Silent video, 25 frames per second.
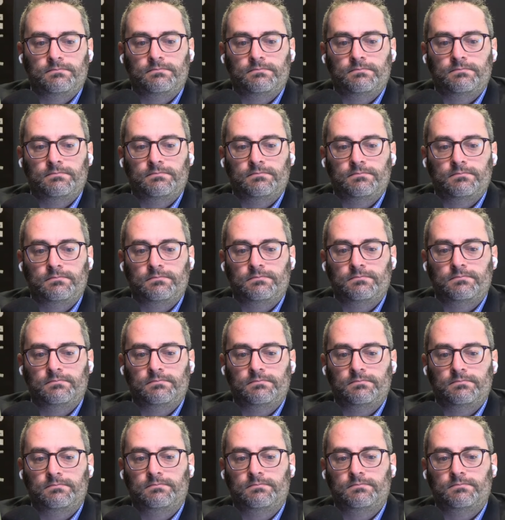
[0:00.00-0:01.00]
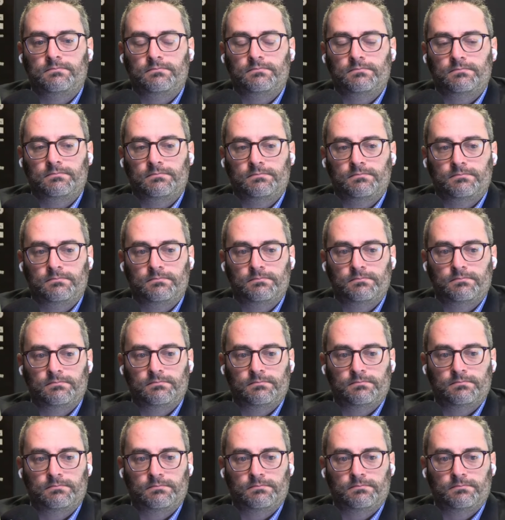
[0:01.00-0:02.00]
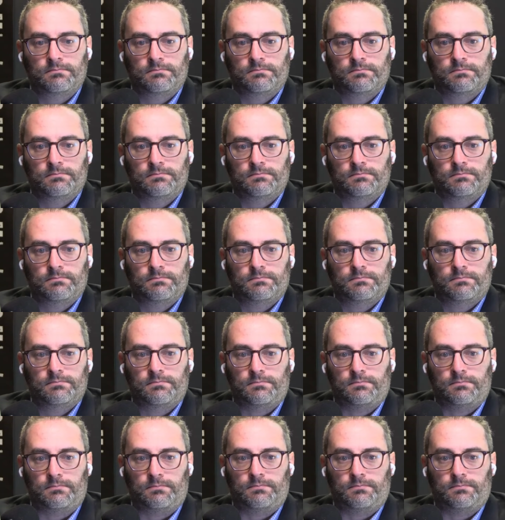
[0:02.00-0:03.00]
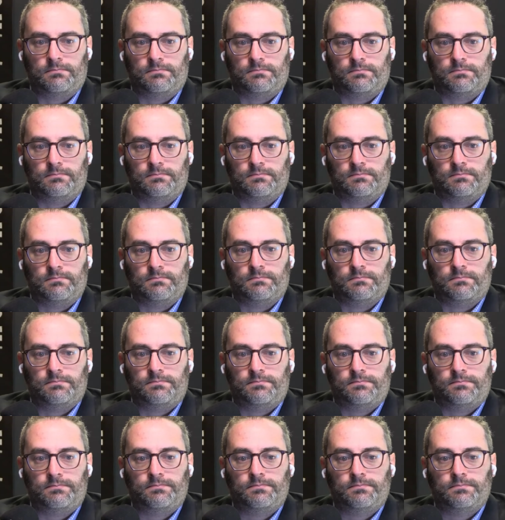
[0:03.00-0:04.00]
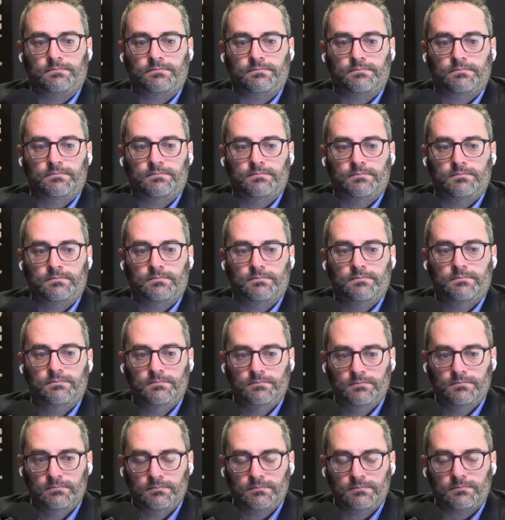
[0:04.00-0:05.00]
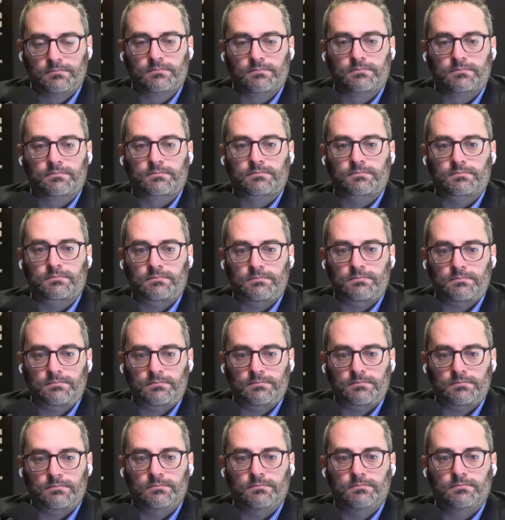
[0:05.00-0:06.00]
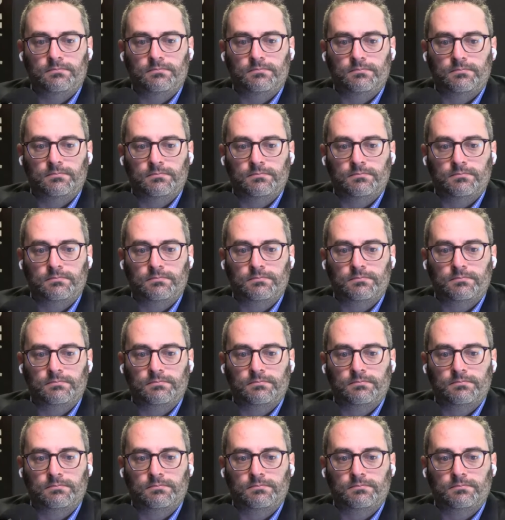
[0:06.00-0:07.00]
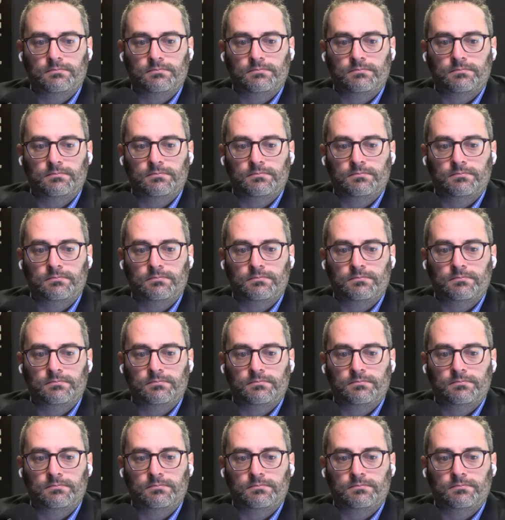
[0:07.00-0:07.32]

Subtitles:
The person shown says nothing.